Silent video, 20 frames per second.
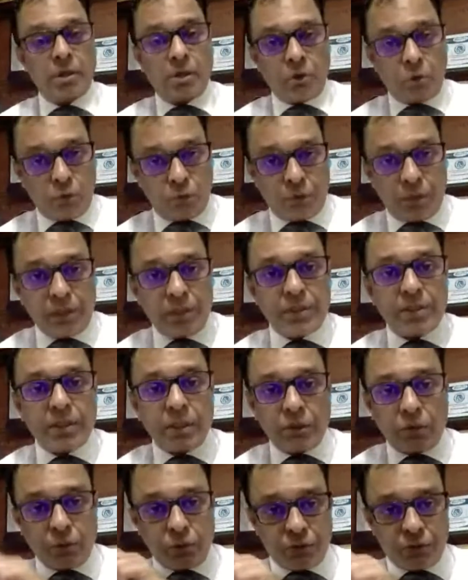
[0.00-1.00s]
ovaries,
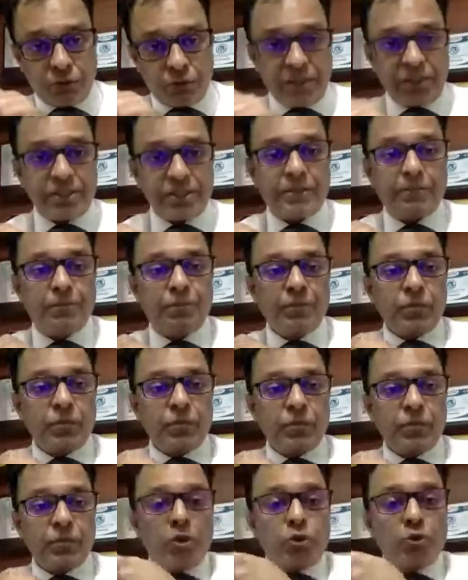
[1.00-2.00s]
in those cysts,
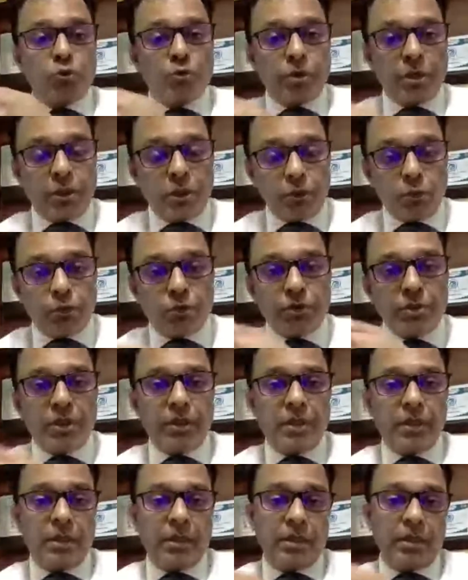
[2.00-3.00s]
to reduce
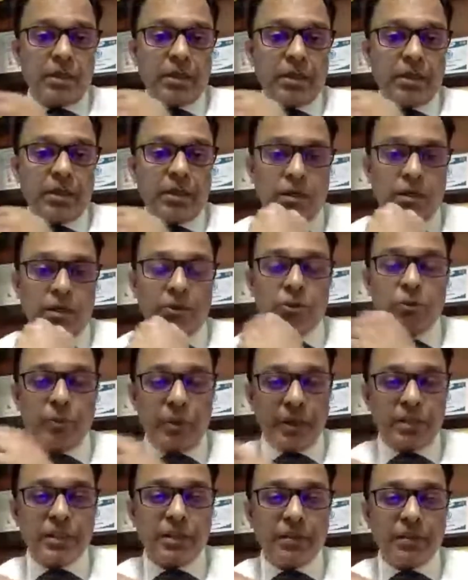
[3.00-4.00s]
to
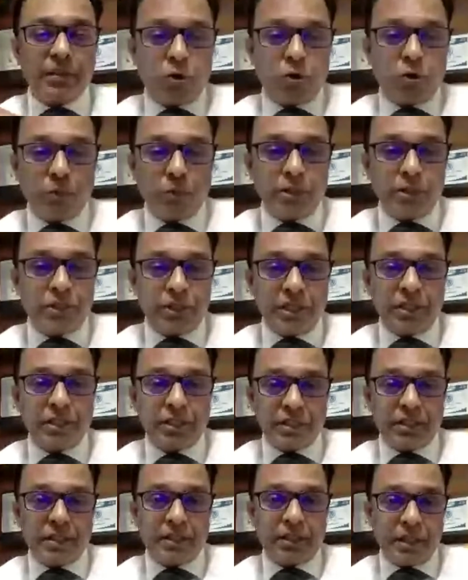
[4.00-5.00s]
make some hormonal
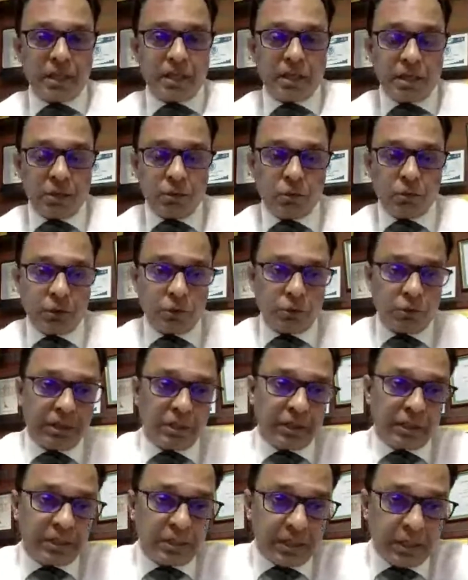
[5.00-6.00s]
changes that I can't go into
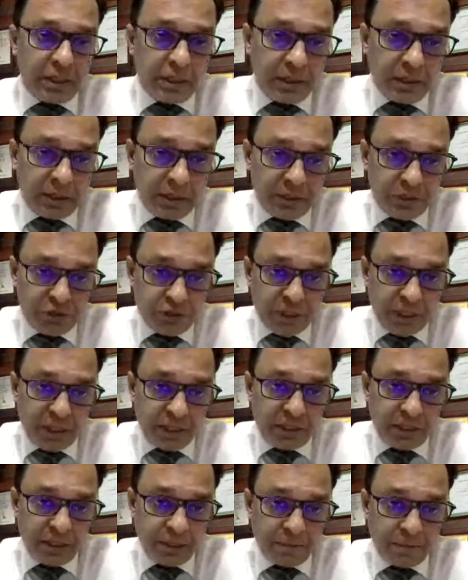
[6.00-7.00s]
details here in this
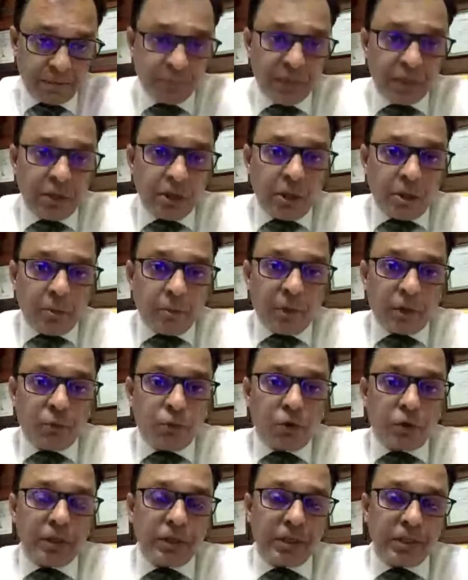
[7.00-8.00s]
chat here. But
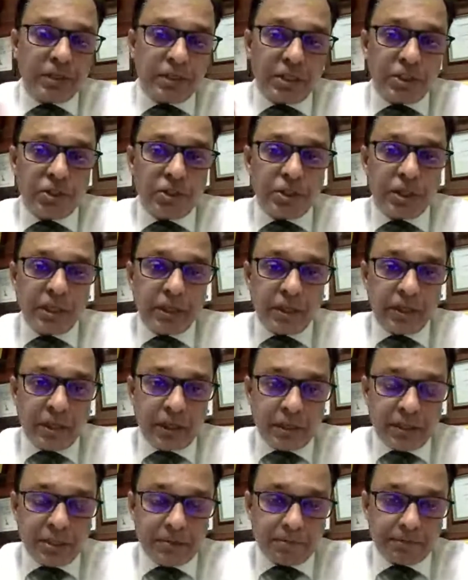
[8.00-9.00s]
what it essentially
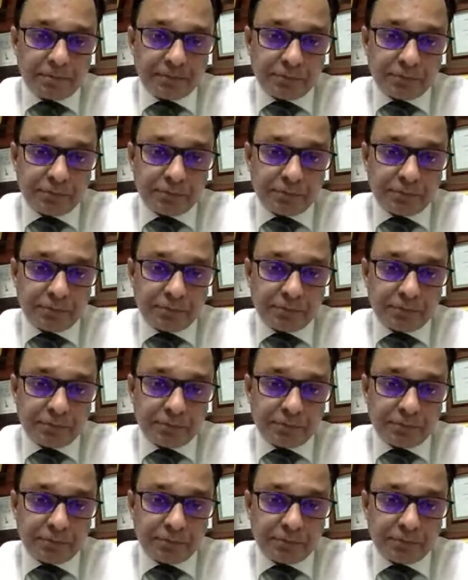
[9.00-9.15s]
does